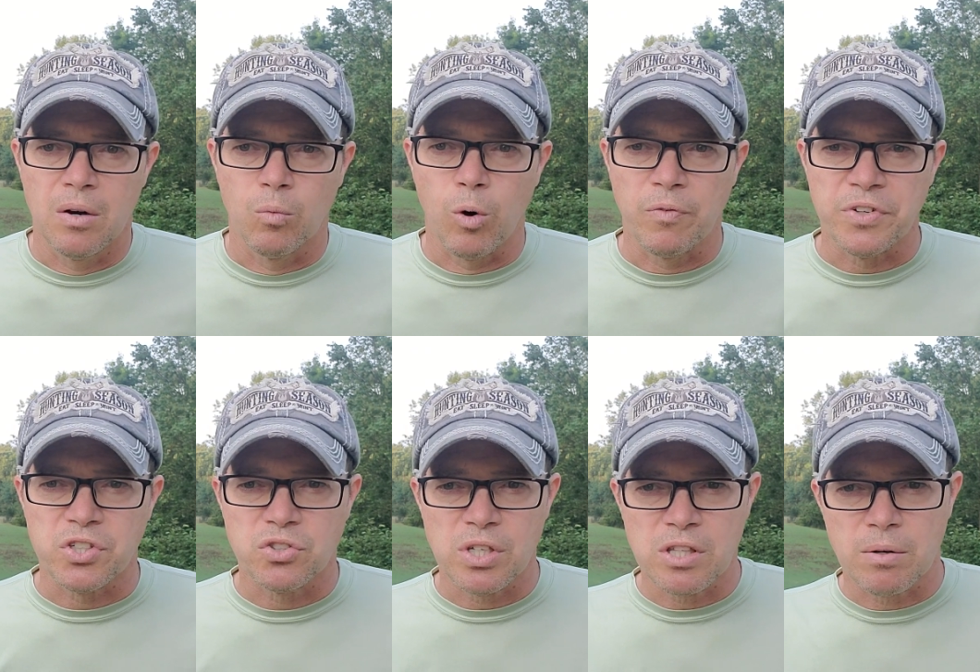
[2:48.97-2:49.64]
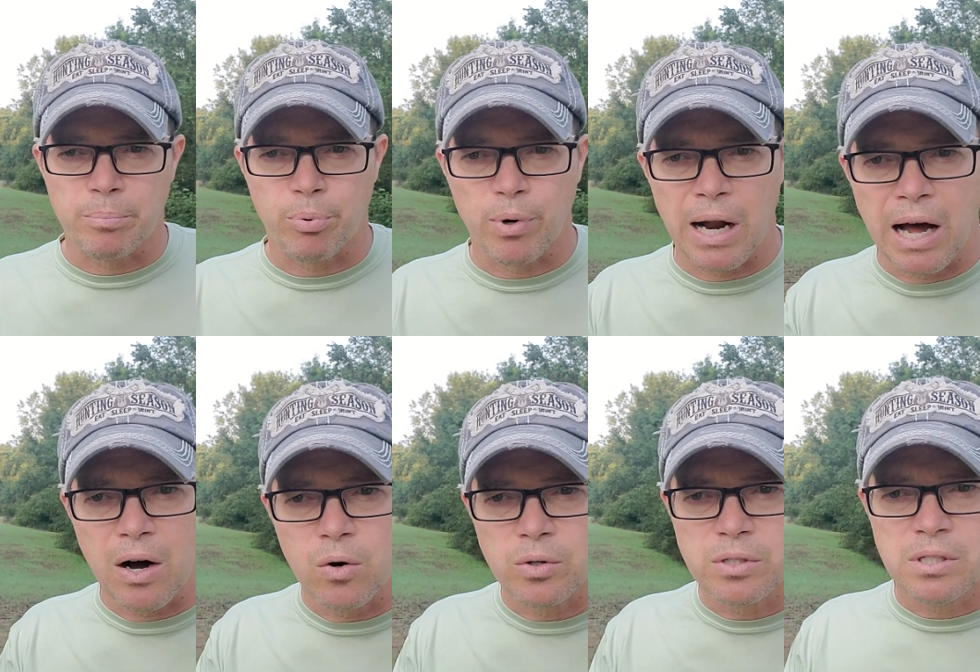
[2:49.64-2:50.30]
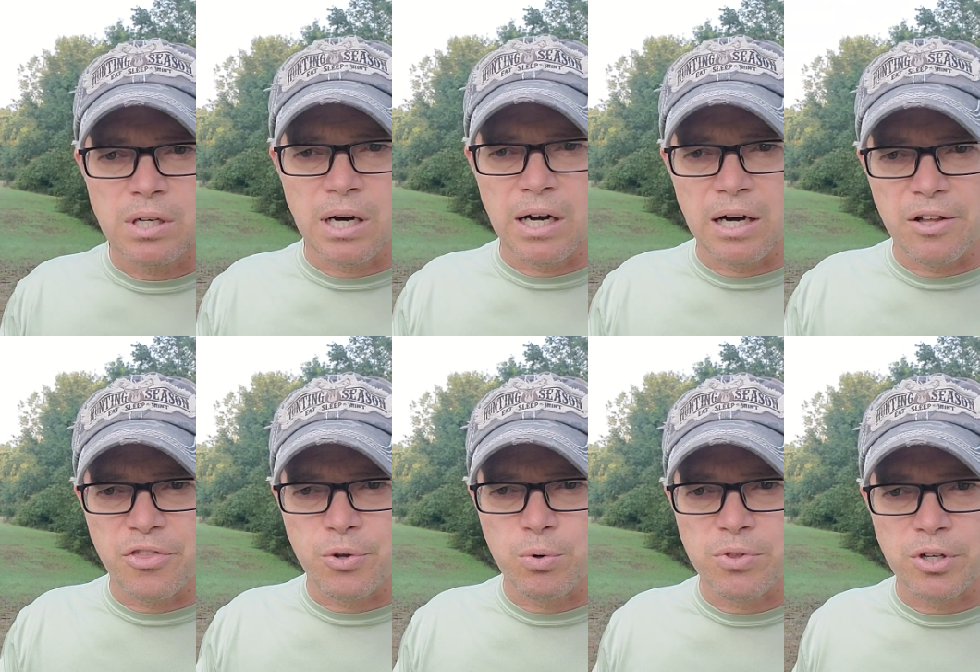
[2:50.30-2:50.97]
Well, if you see the brown
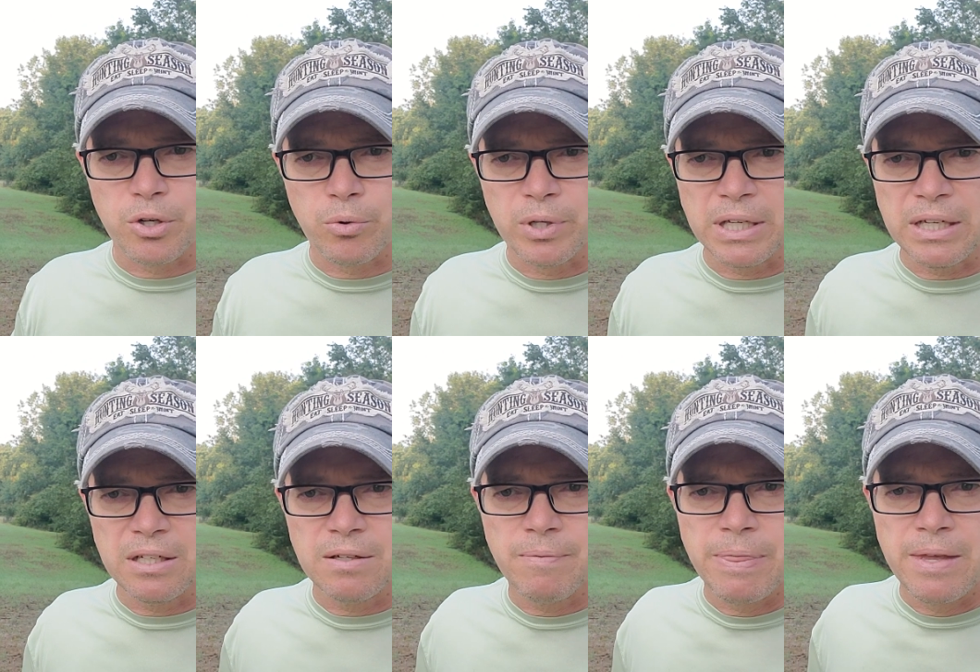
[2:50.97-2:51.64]
through the green,